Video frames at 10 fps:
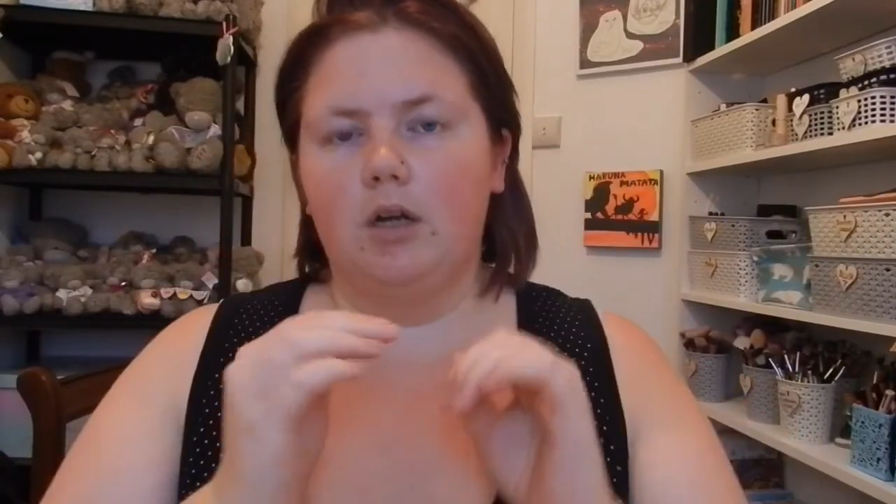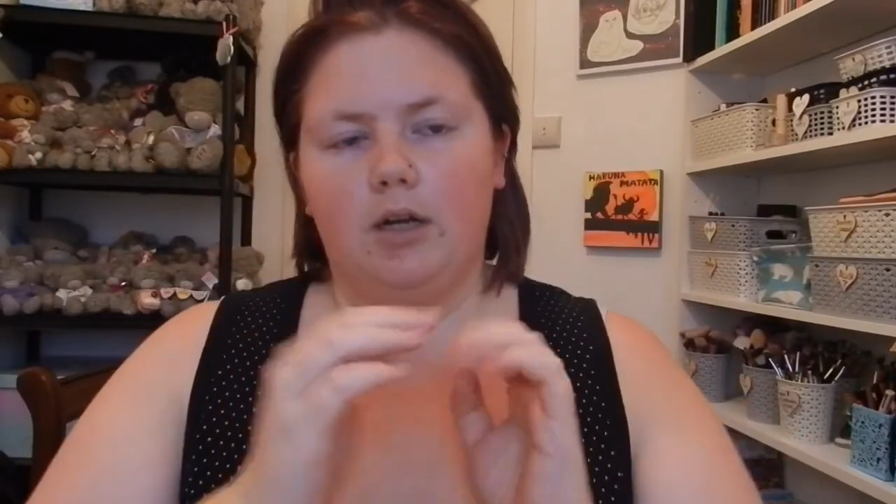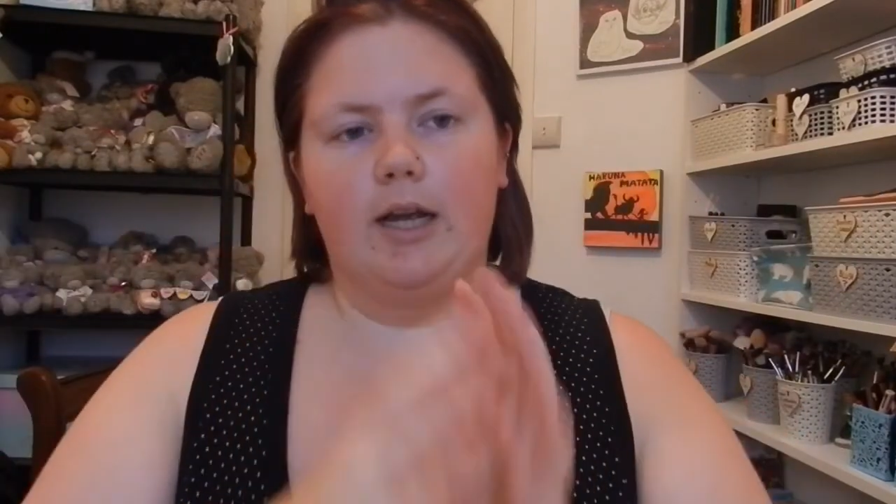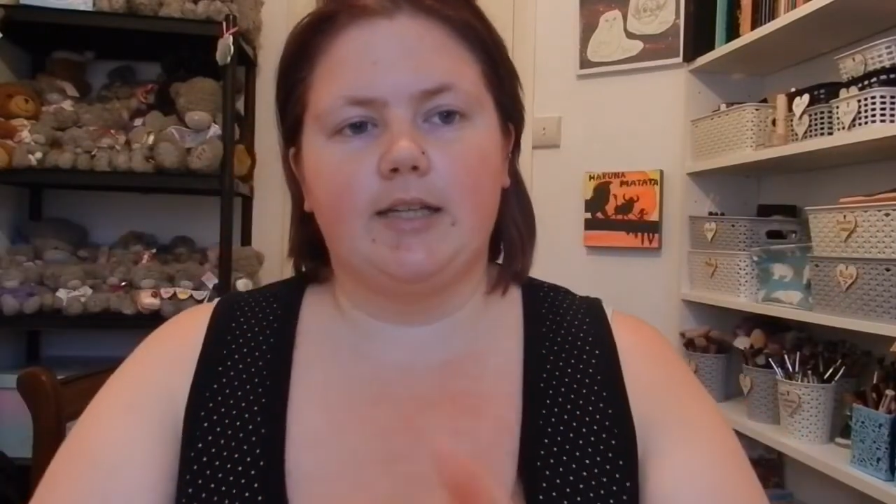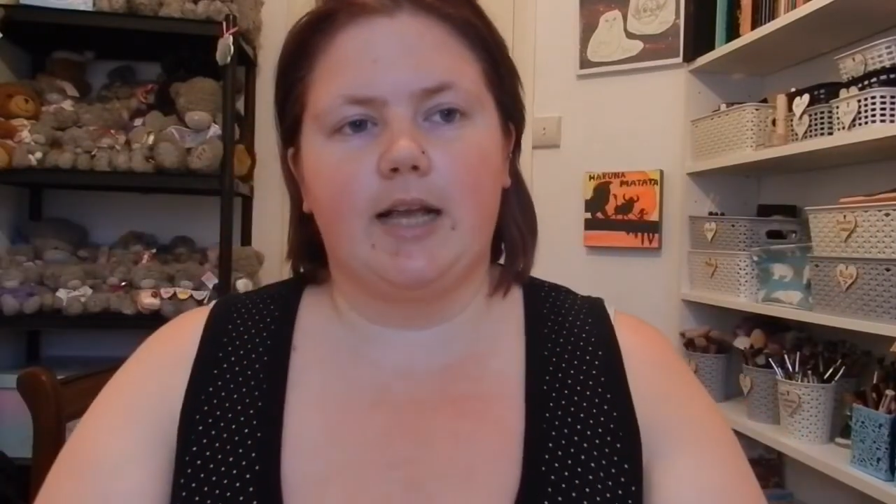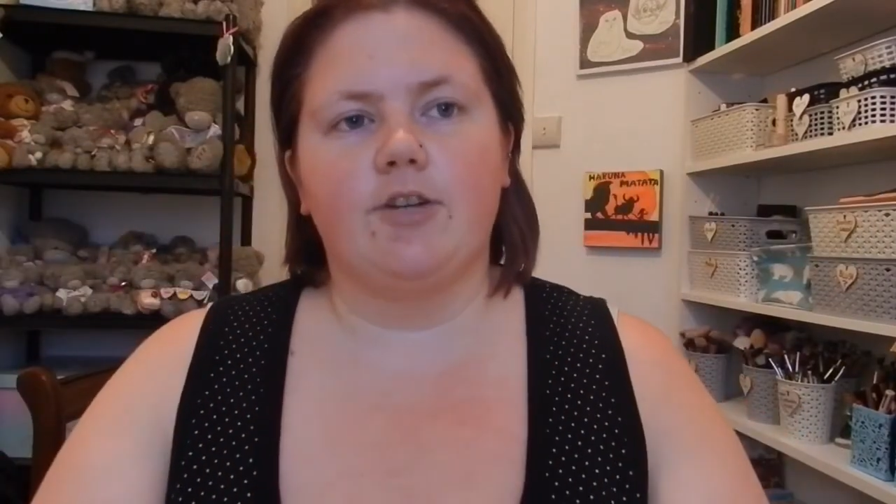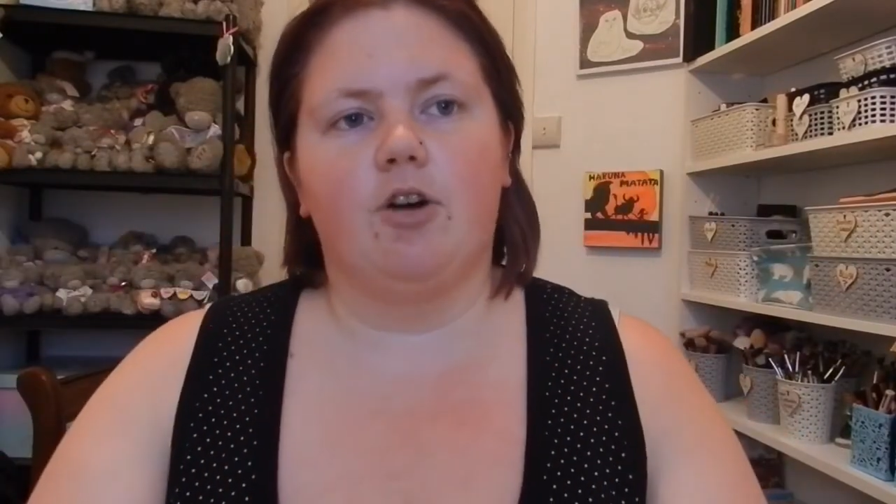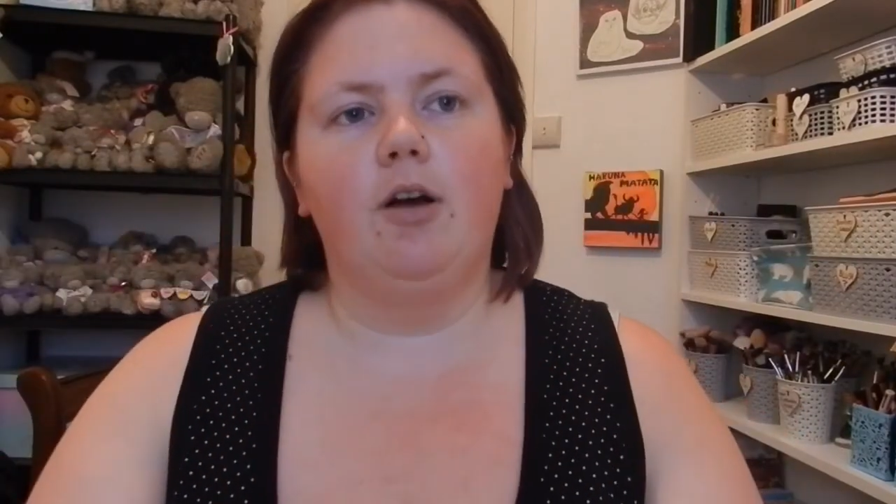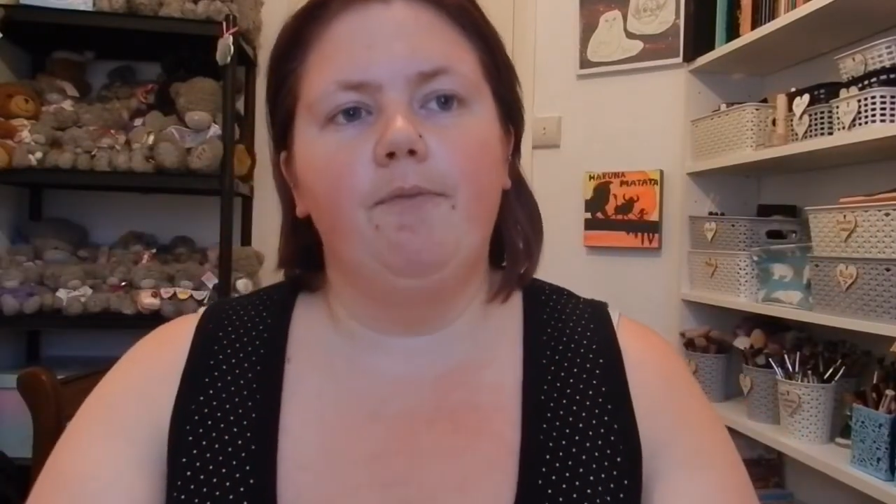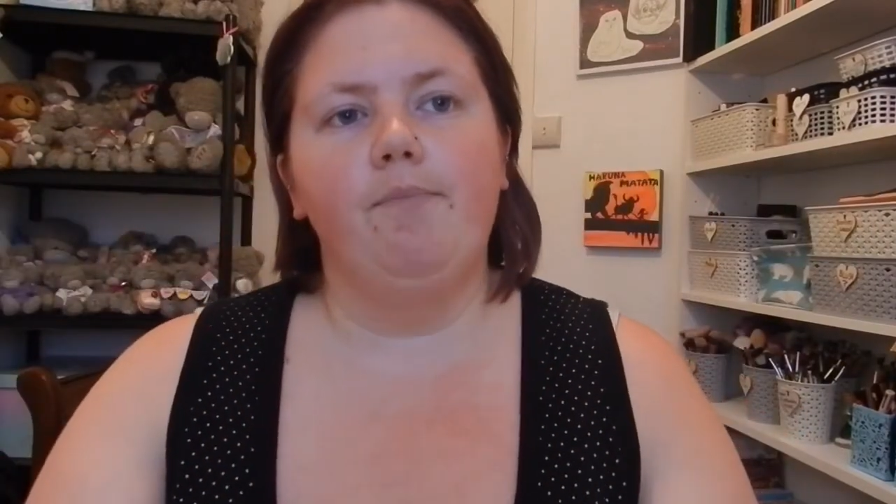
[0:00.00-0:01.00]

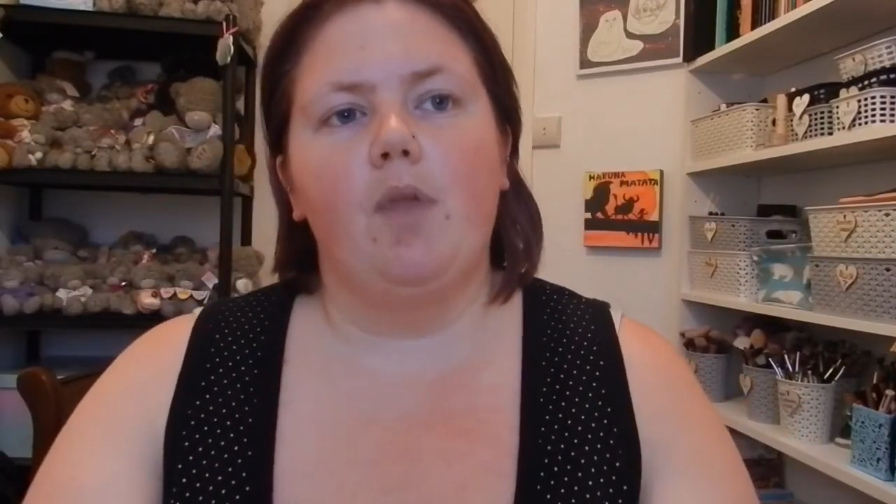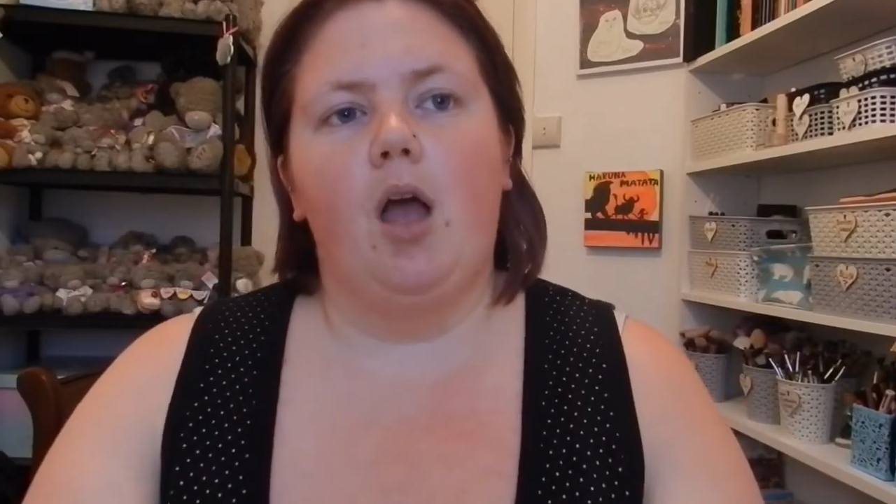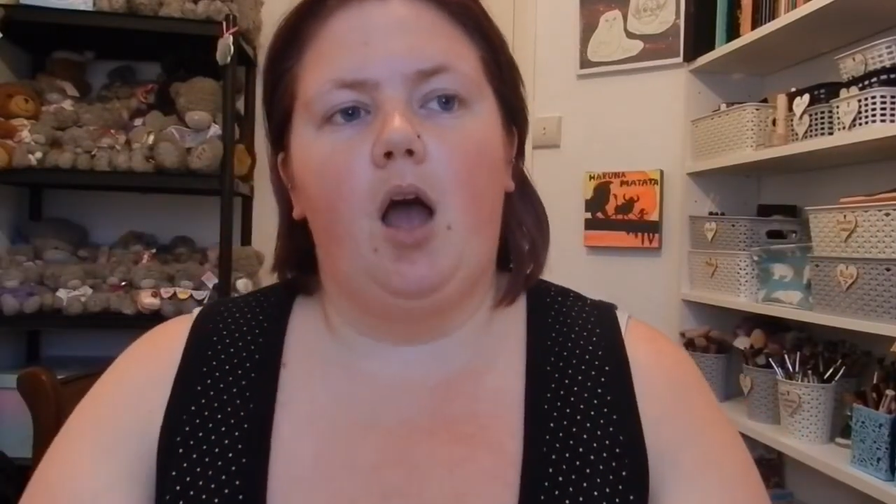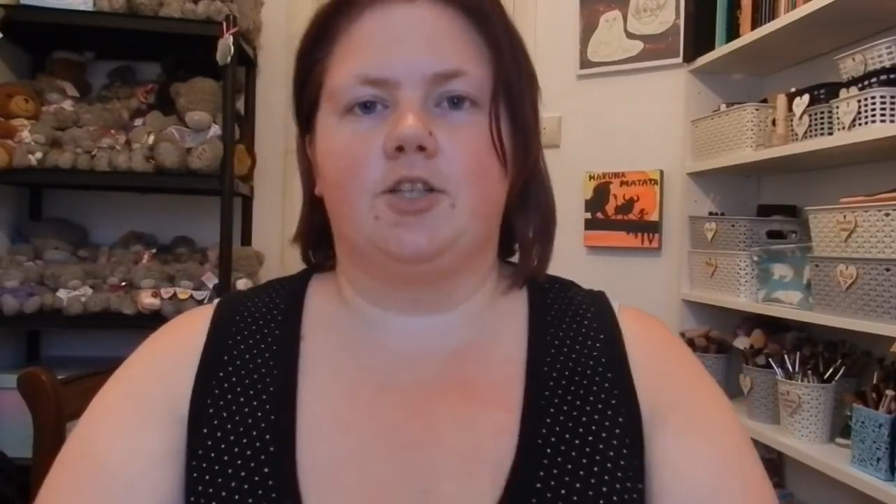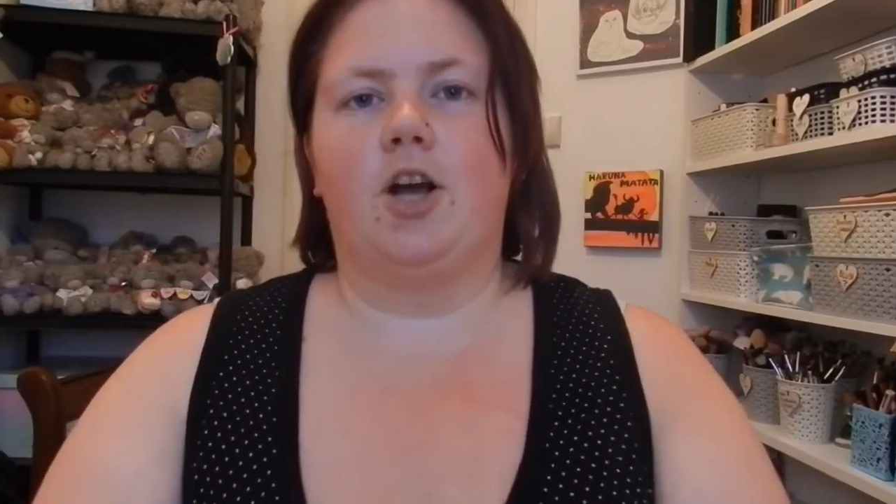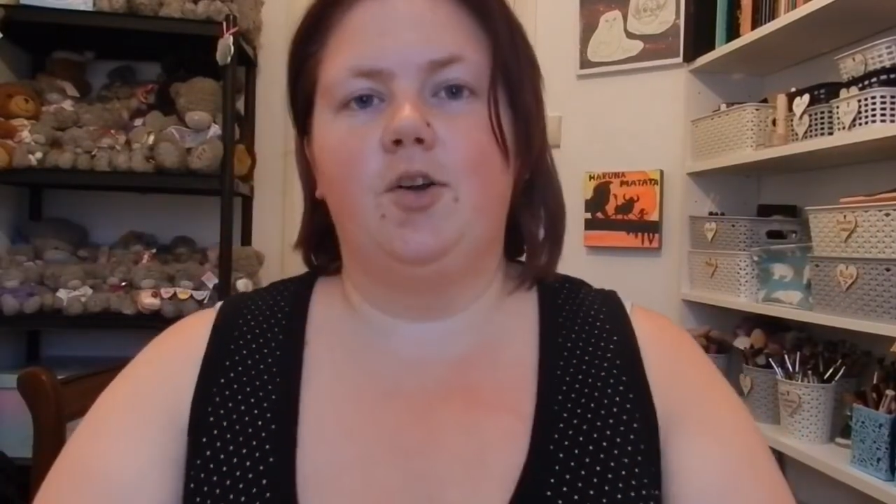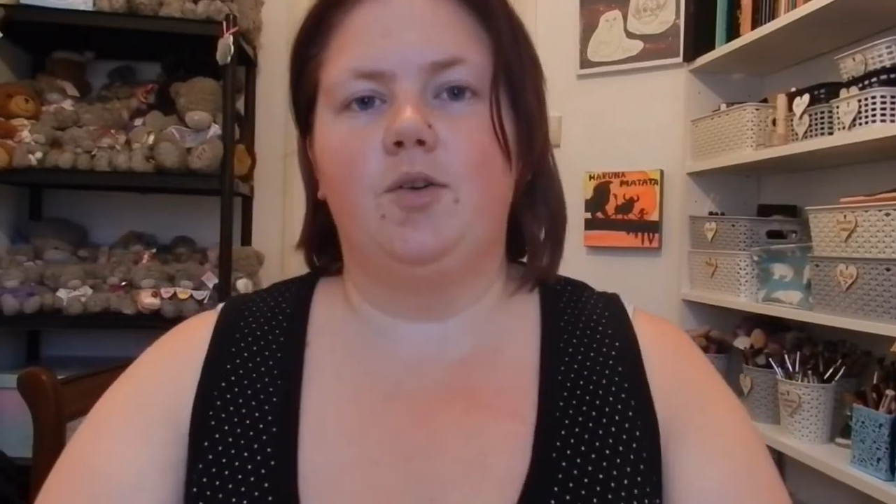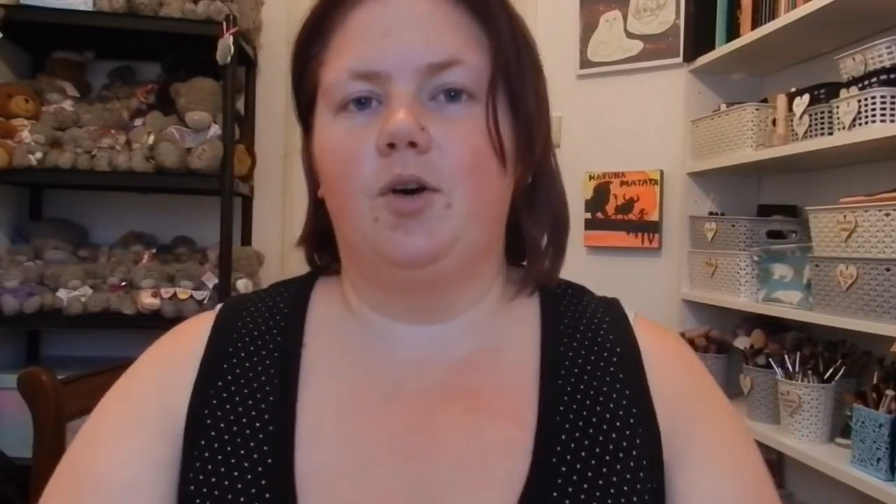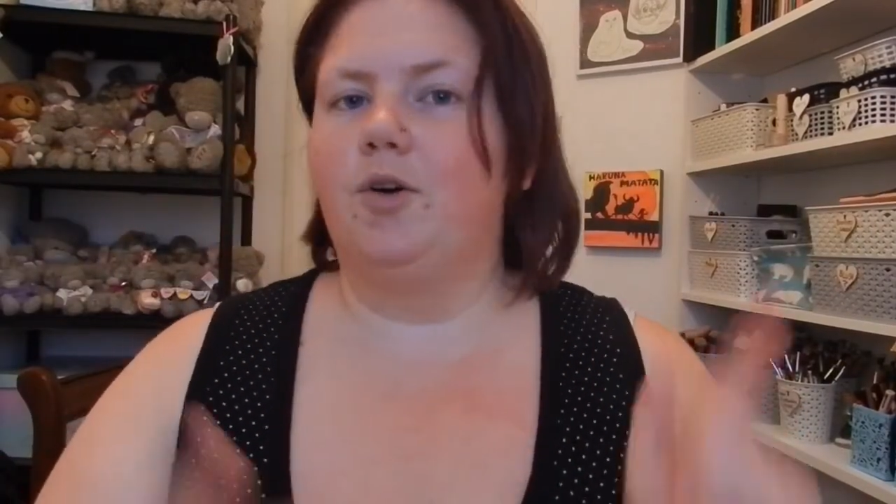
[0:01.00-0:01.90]
etc. So